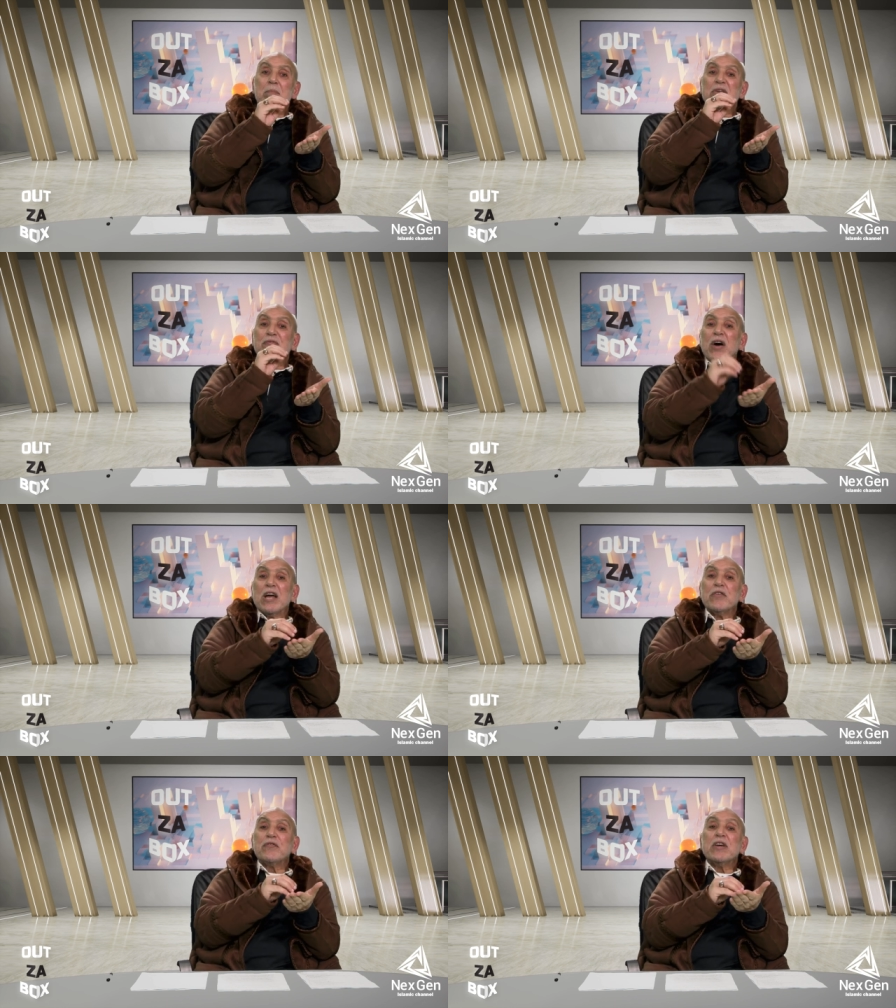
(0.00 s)
Number
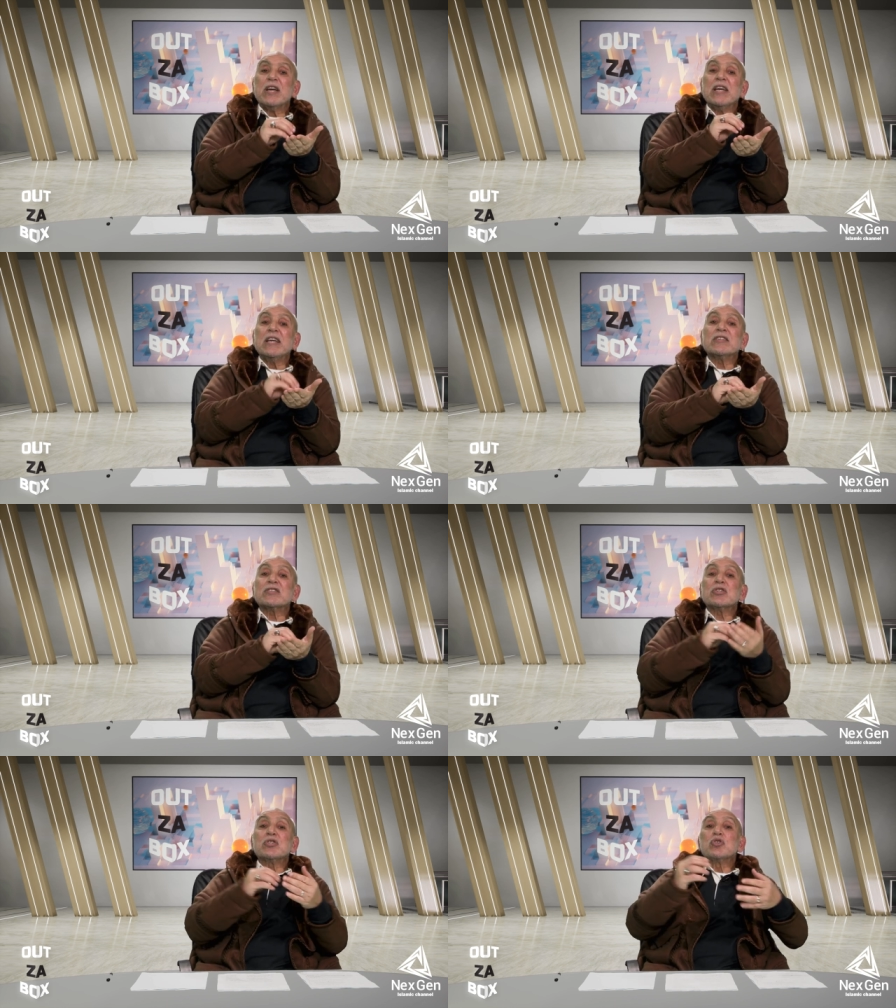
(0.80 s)
five
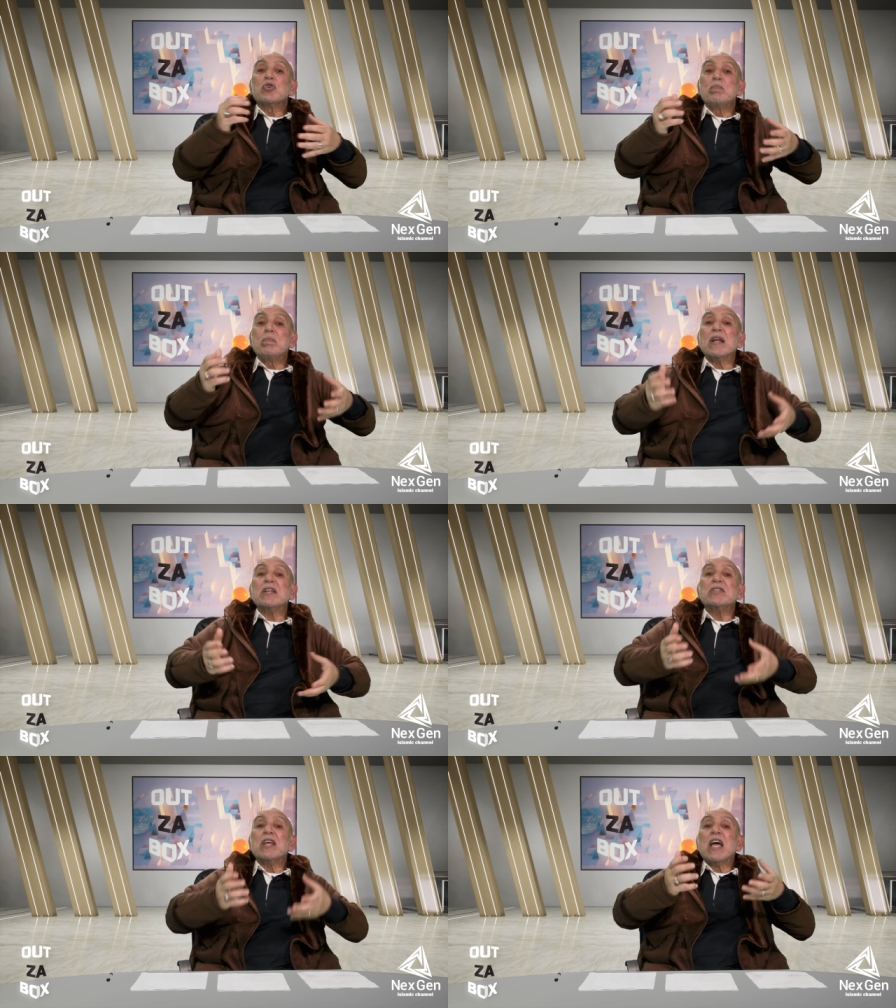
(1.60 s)
is to
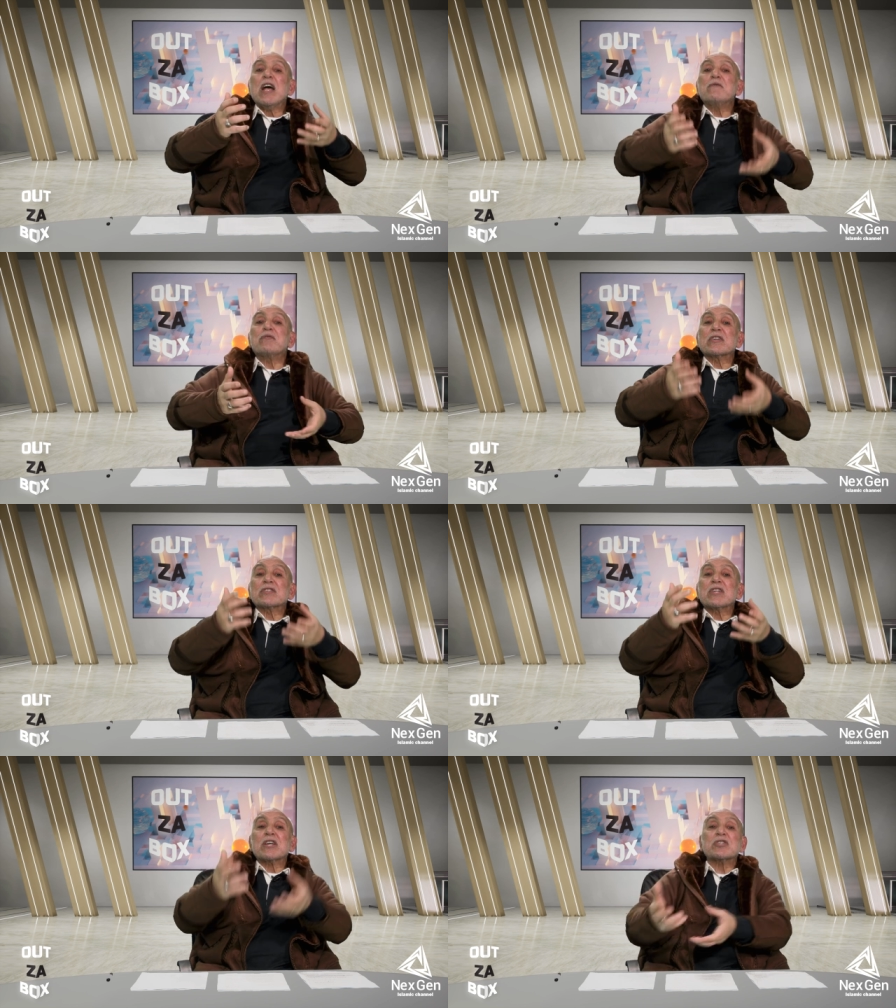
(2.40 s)
build
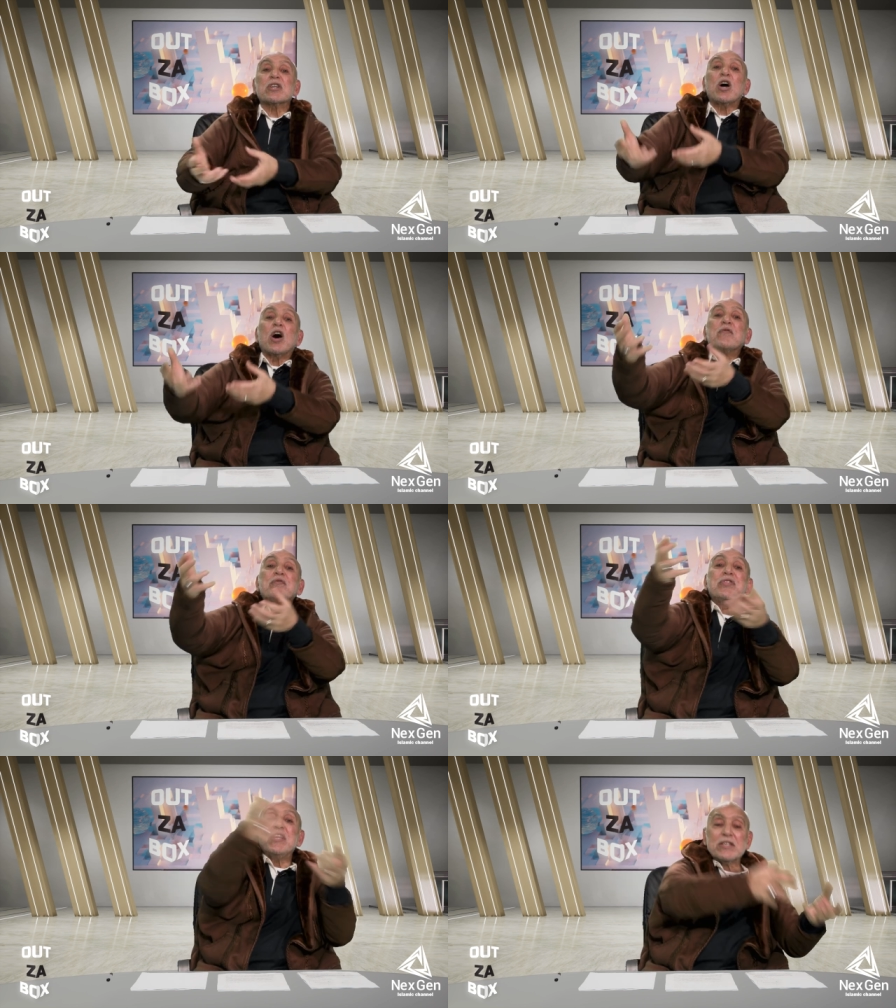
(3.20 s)
infrastructure
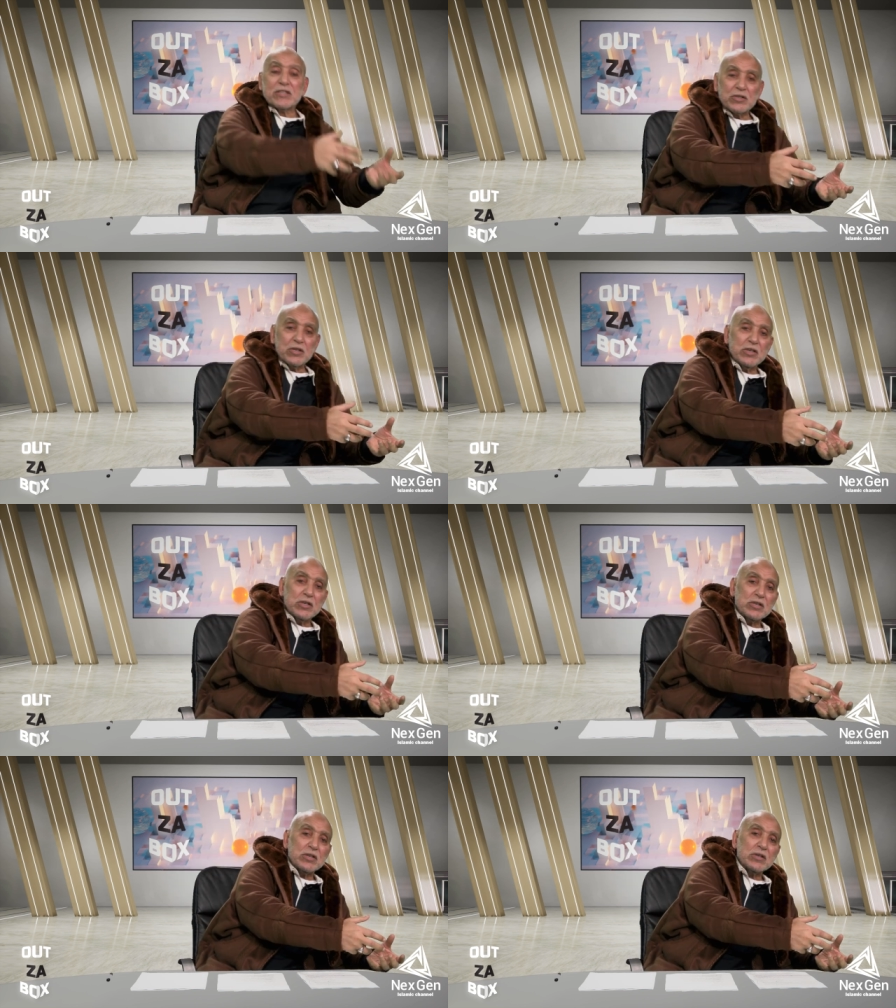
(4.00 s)
of these
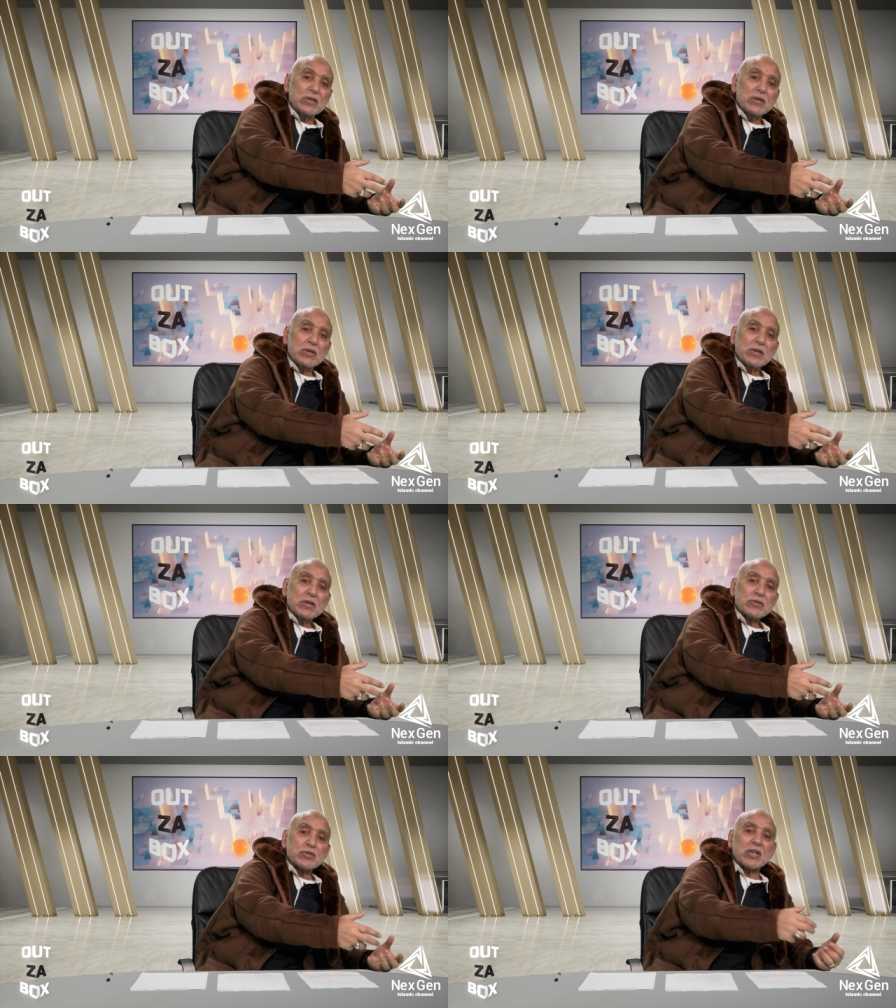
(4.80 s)

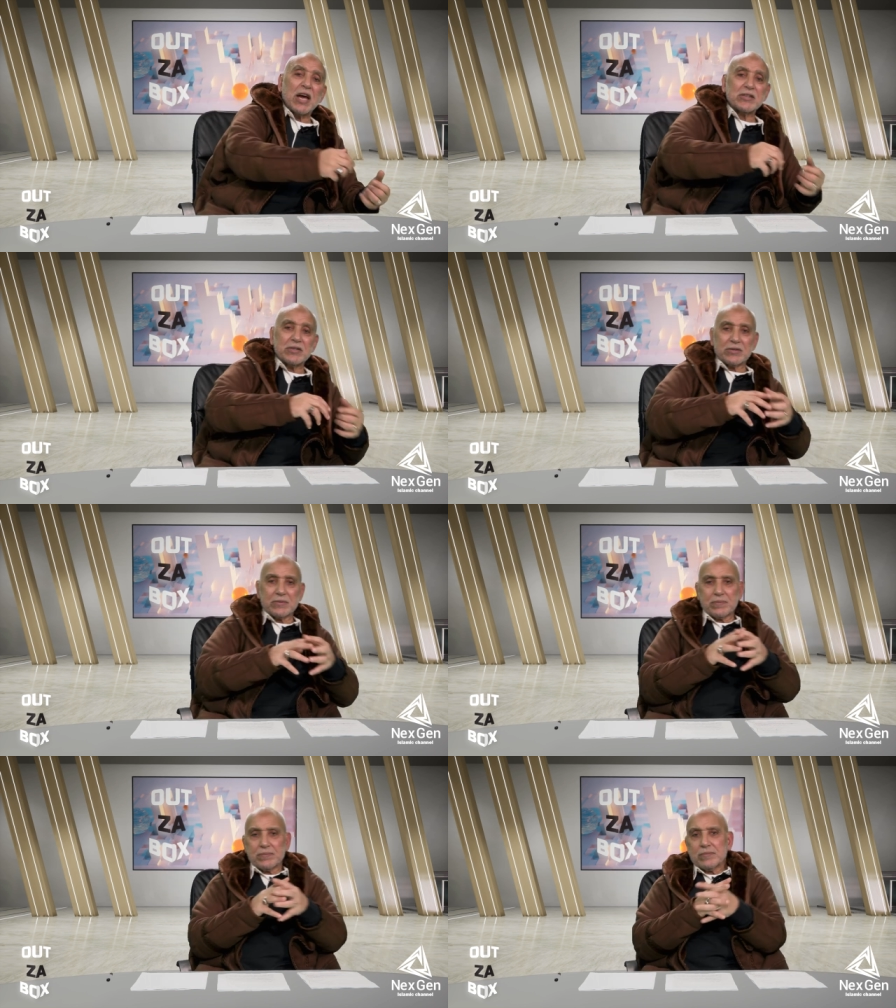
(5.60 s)

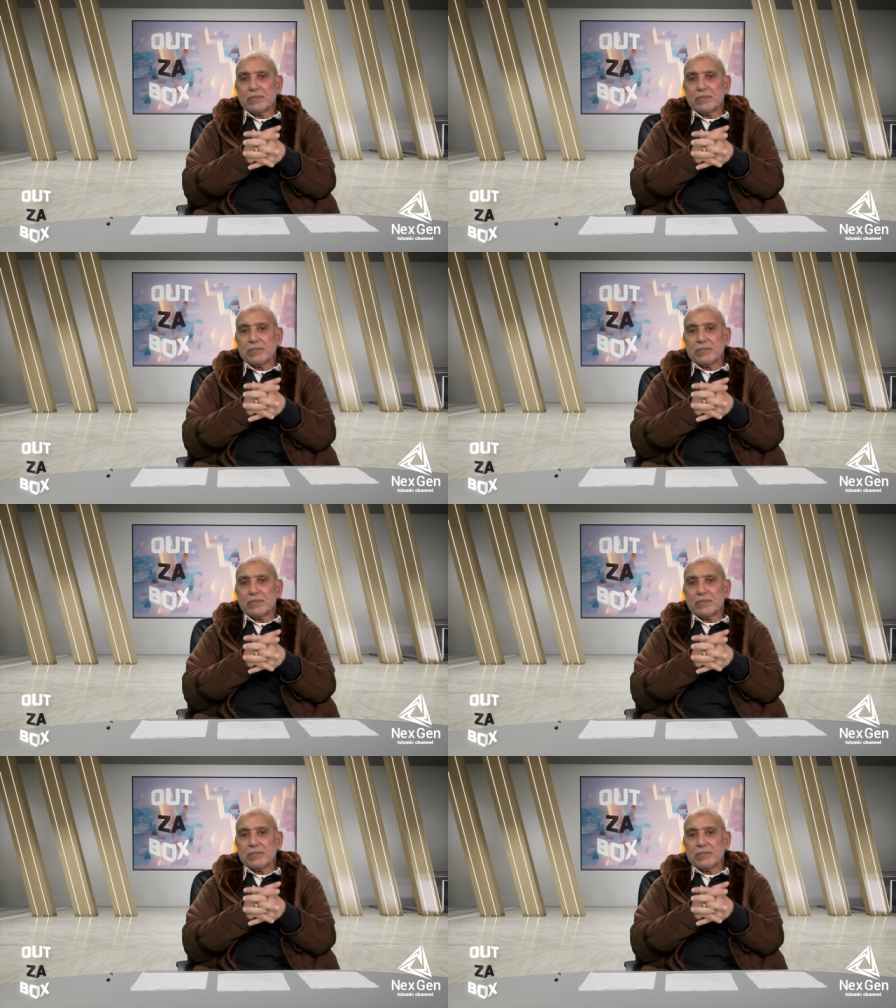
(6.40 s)
societies.